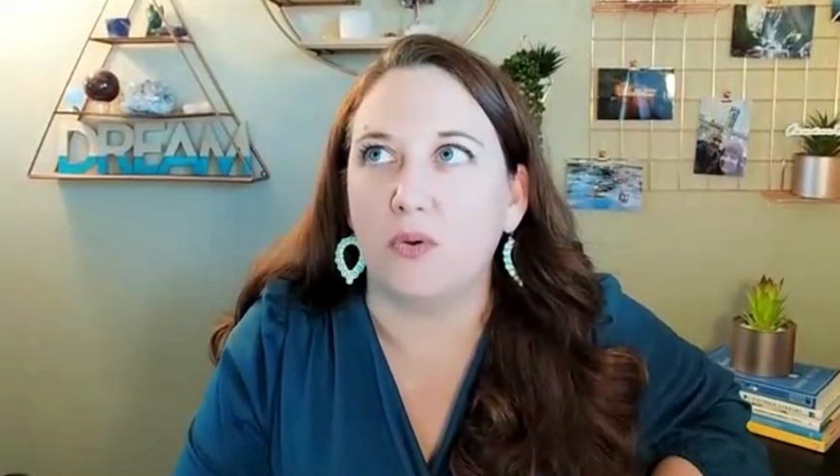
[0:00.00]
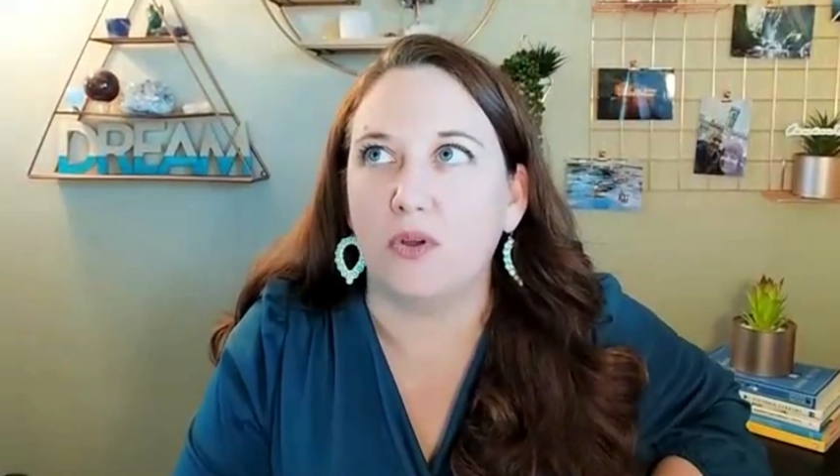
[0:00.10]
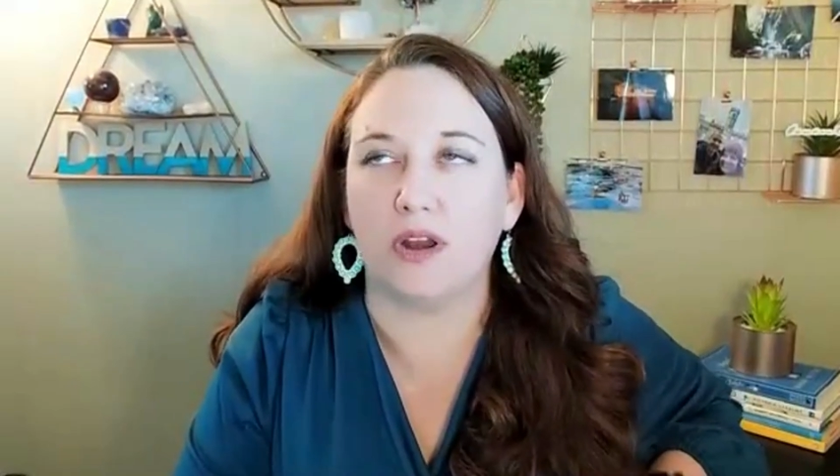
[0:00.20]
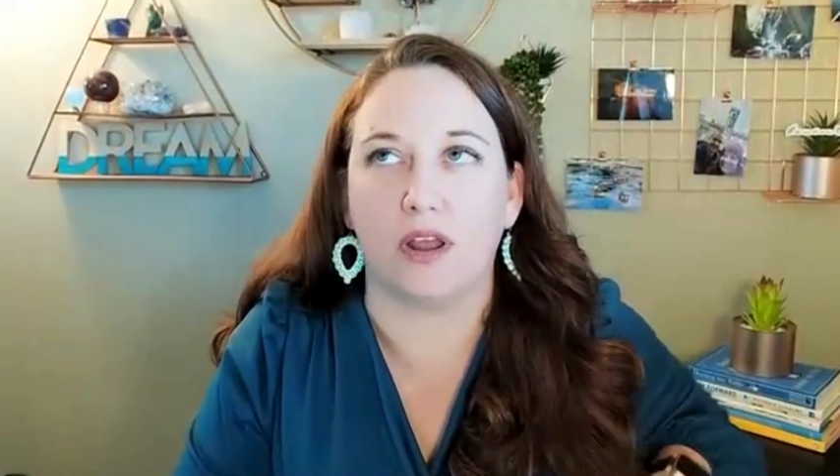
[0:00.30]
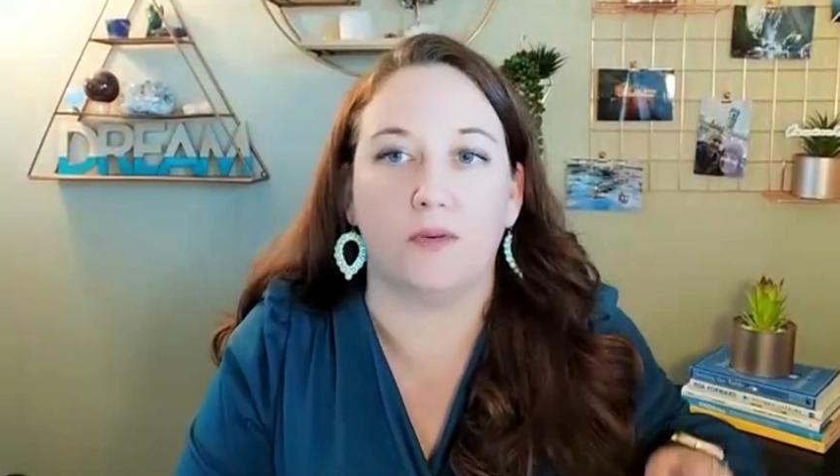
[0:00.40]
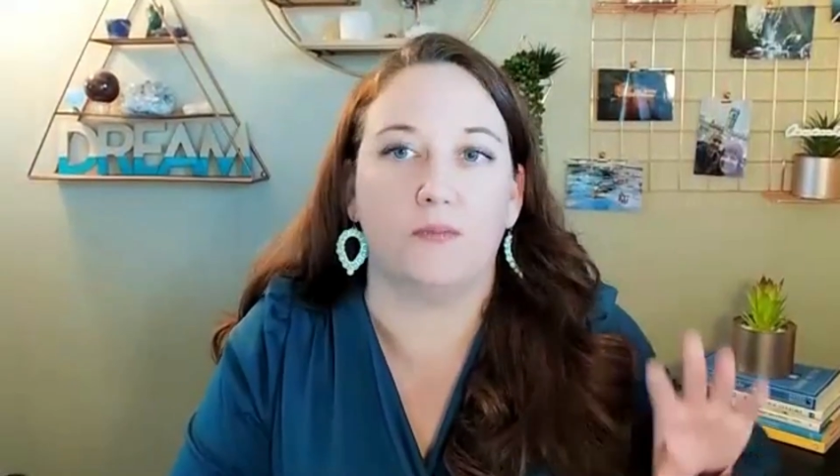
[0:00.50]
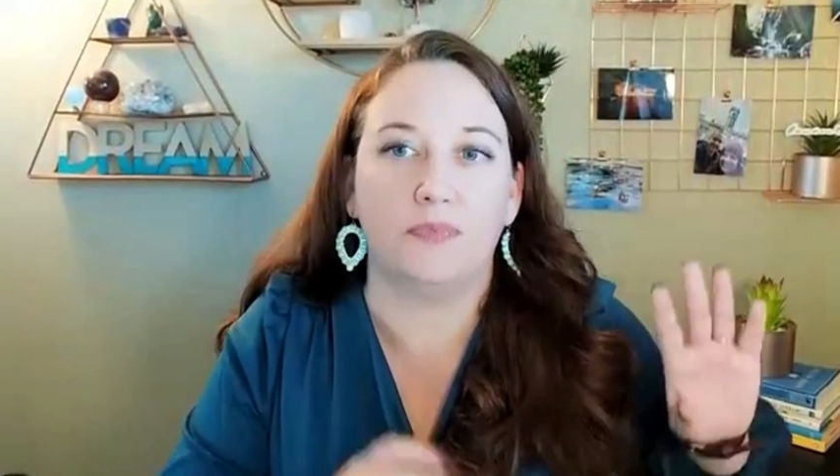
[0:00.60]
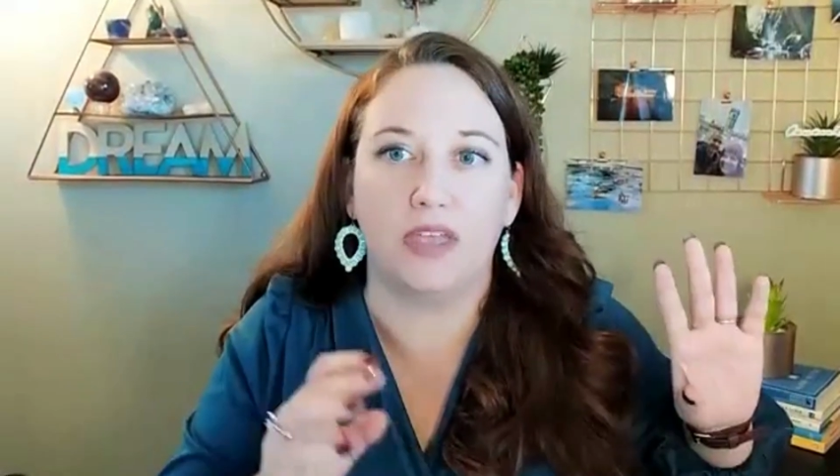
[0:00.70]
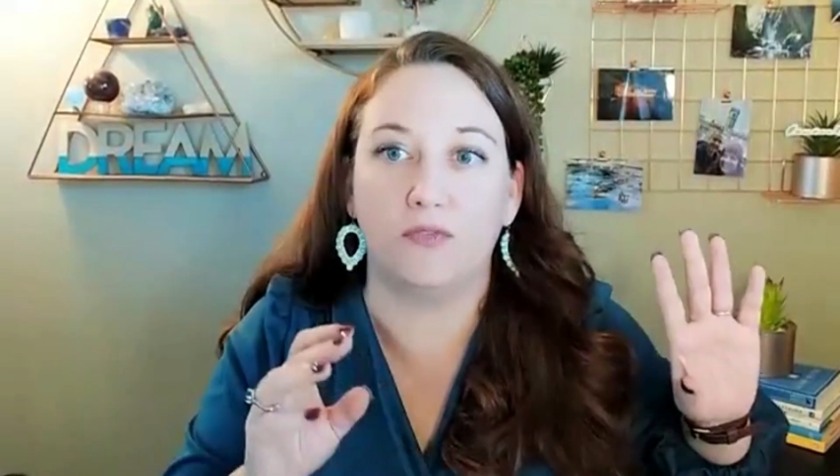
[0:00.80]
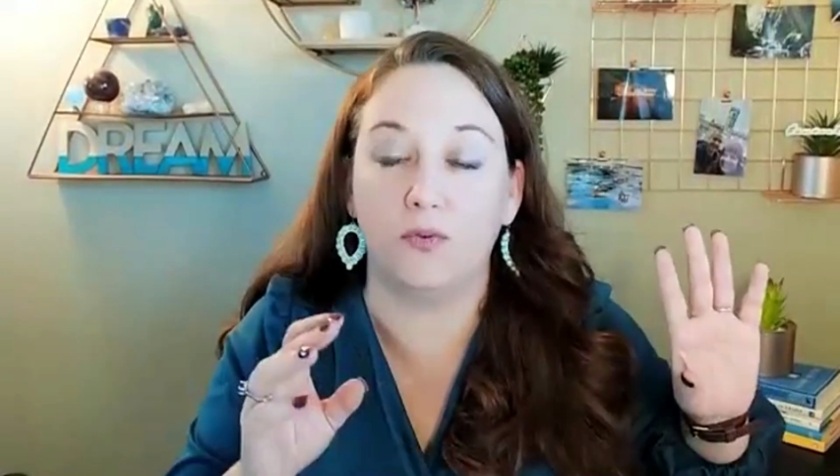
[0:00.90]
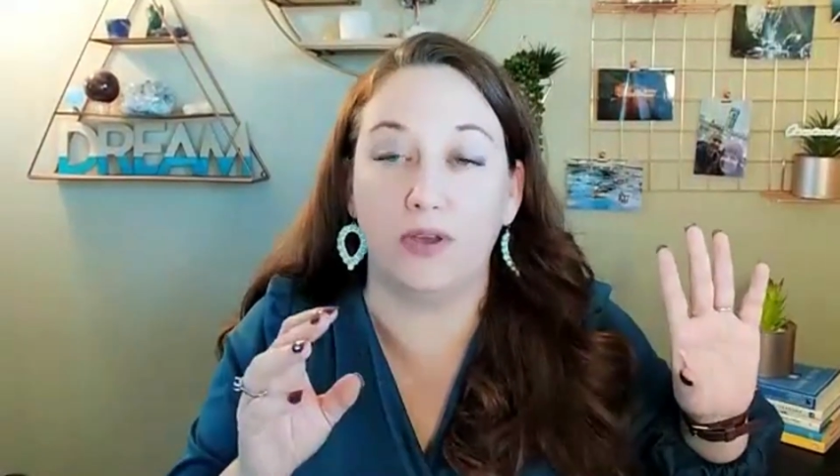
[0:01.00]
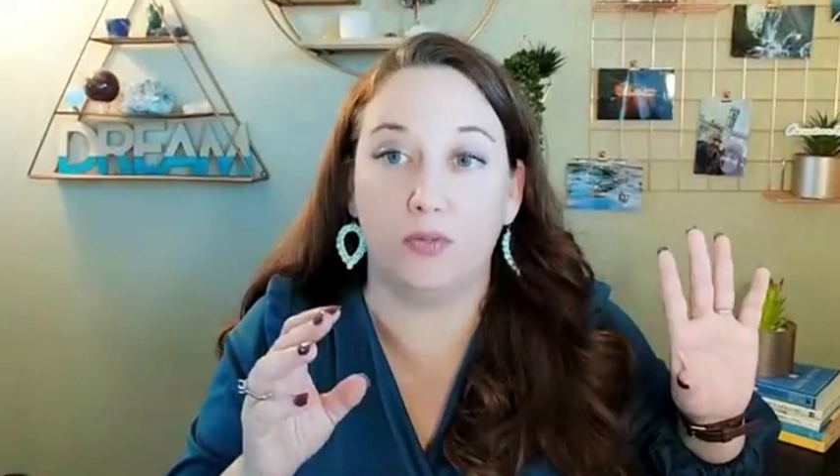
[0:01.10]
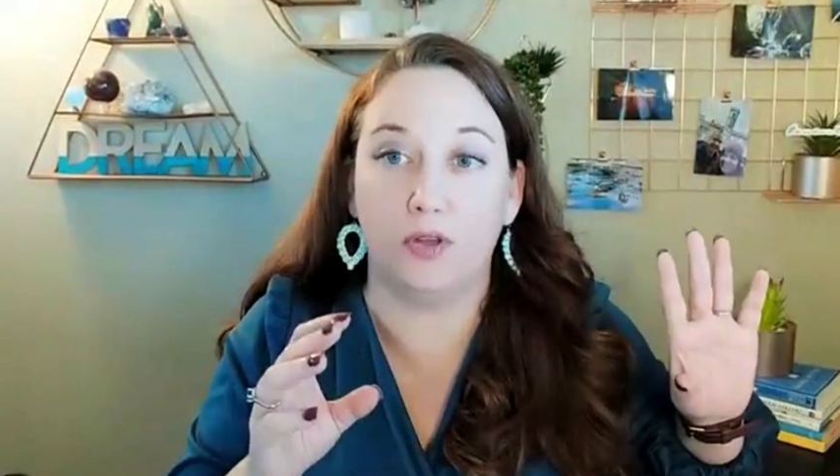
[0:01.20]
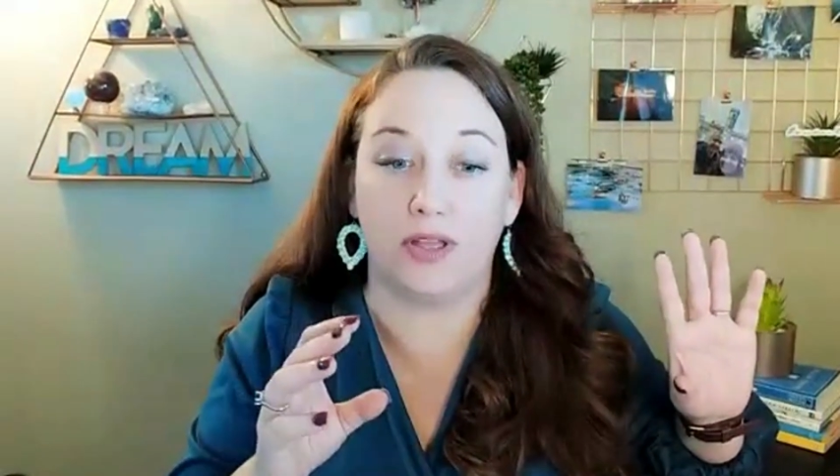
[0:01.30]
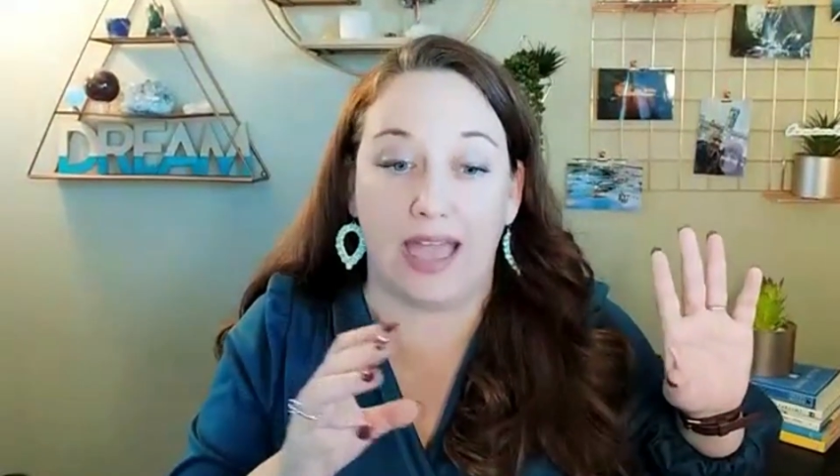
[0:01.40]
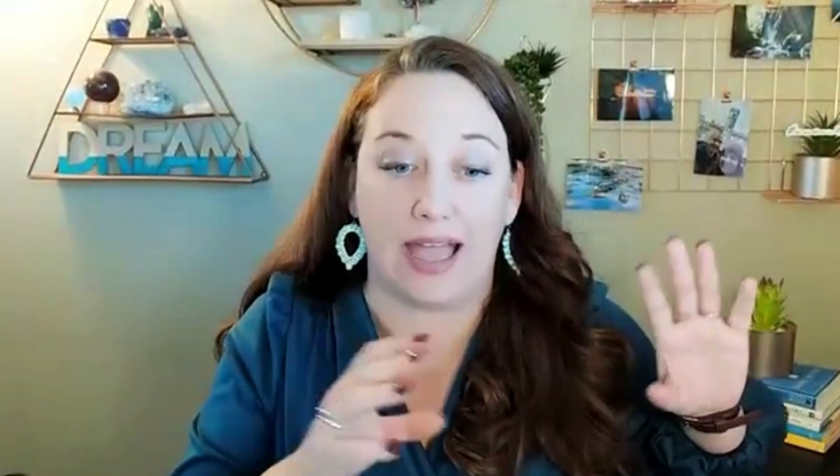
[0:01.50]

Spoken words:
if we look